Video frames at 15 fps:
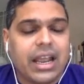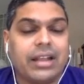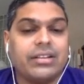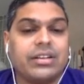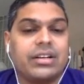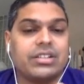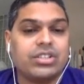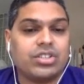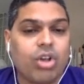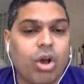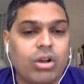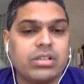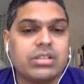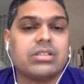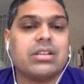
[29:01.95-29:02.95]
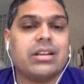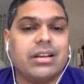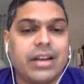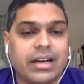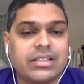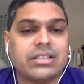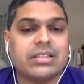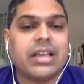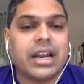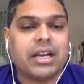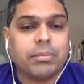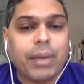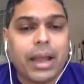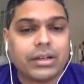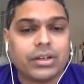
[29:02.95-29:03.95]
and there are songs "Let's
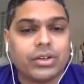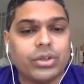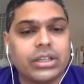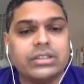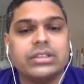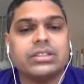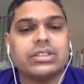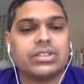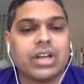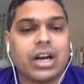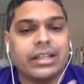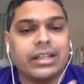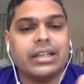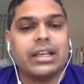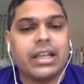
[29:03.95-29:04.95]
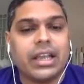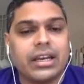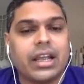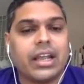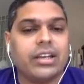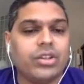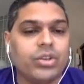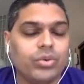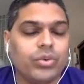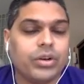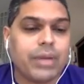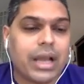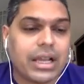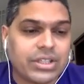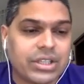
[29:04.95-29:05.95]
Get Back Together," "Starting Again," "I Knew" were
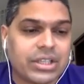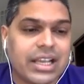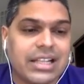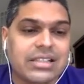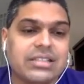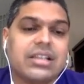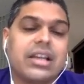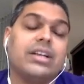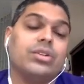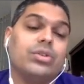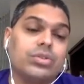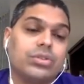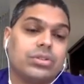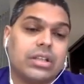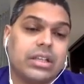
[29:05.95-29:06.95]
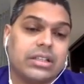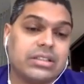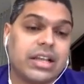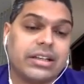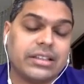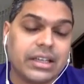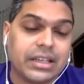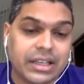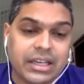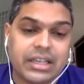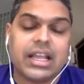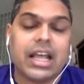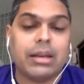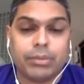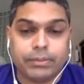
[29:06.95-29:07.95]
magic inside those inside that Green
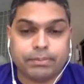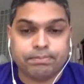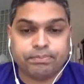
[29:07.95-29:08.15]
album.